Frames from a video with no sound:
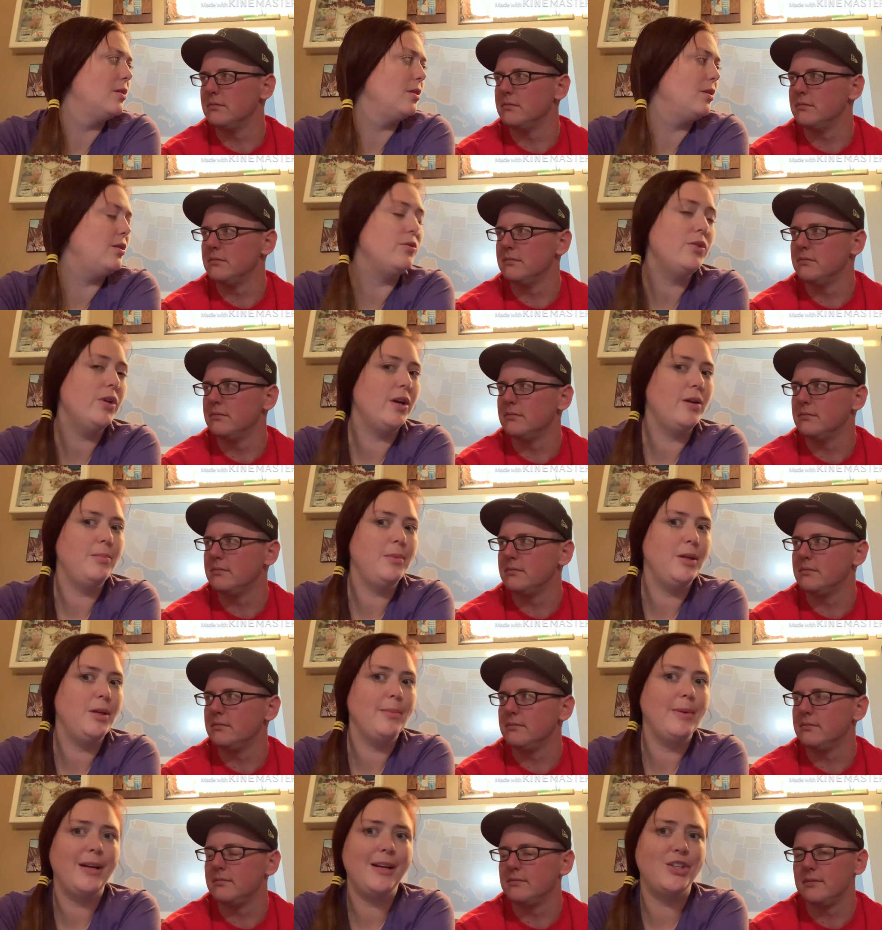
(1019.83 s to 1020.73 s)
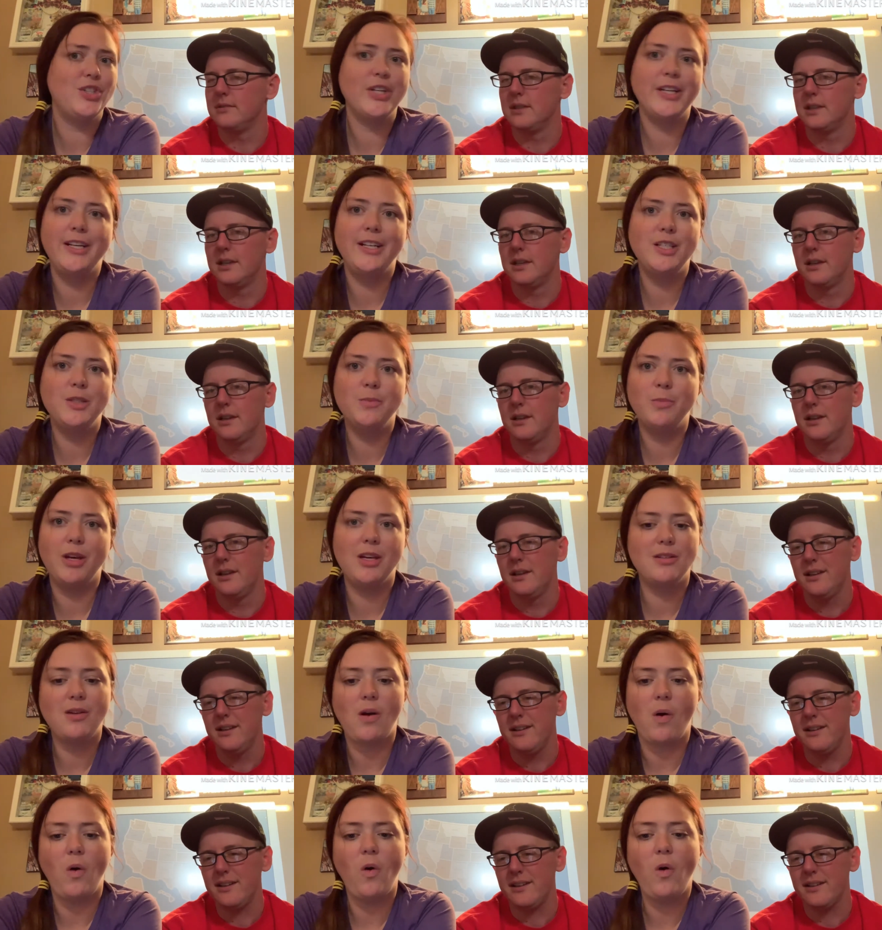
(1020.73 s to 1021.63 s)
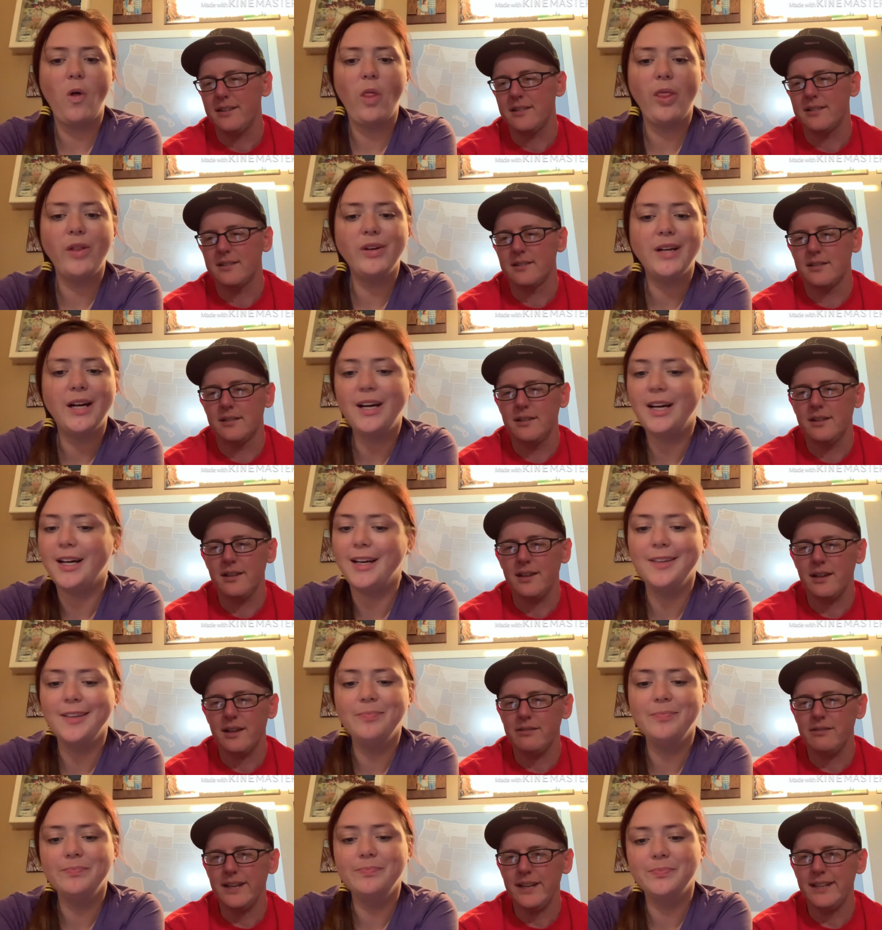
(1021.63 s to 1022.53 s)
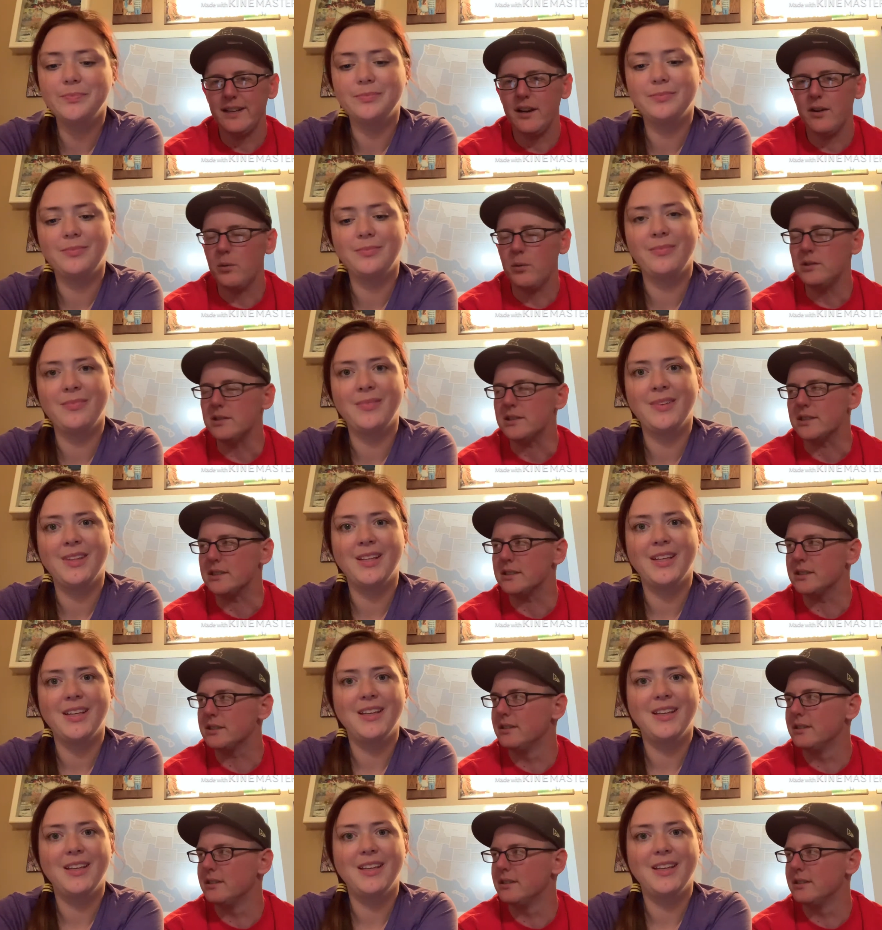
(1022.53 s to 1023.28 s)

Speaker 1: You tell me about a Chinese place all the time.
Speaker 2: I ate there once.